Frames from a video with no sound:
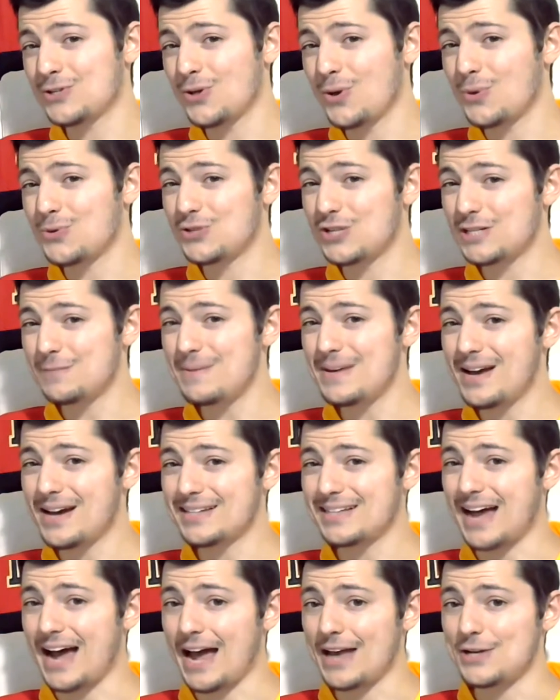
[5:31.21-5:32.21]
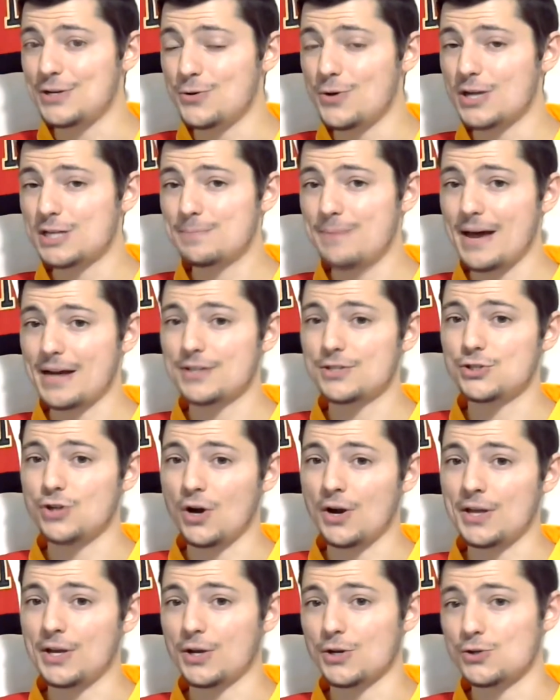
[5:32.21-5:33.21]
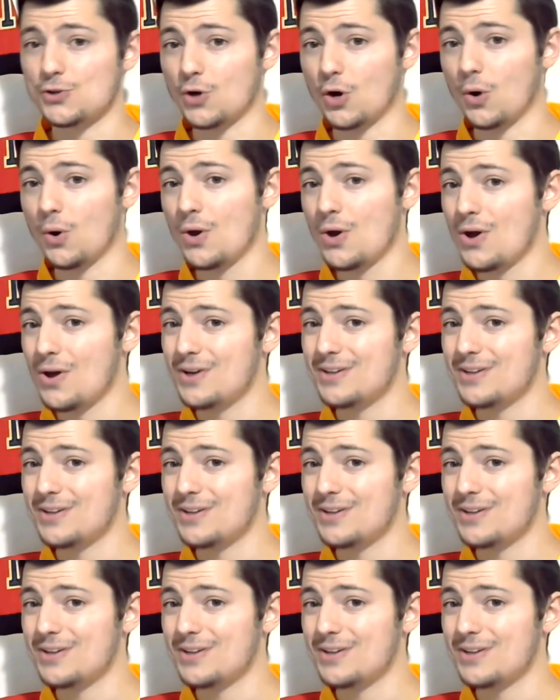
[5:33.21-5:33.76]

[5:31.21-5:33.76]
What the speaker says: though, just because I do expect Johnny Gaudreau